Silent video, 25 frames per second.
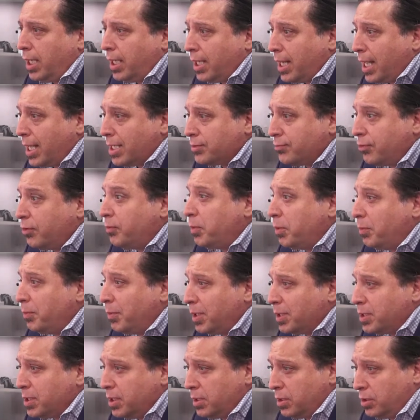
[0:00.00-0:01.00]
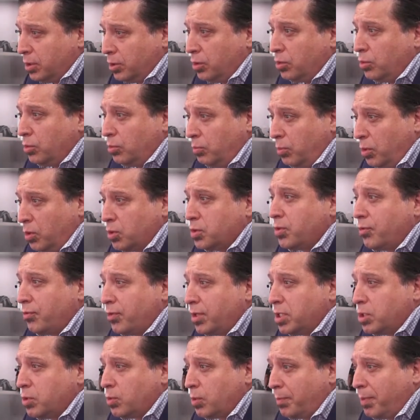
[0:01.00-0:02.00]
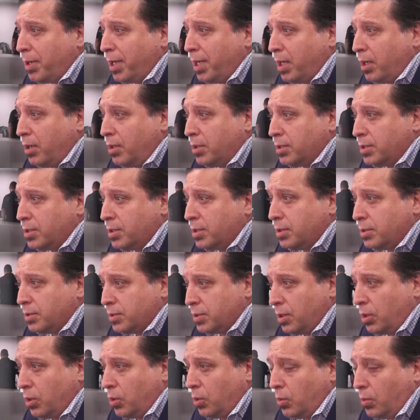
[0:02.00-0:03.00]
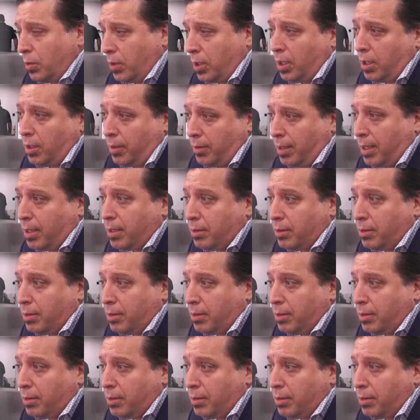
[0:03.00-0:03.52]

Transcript: ask for permission to do most of these repairs. Okay. So, uh,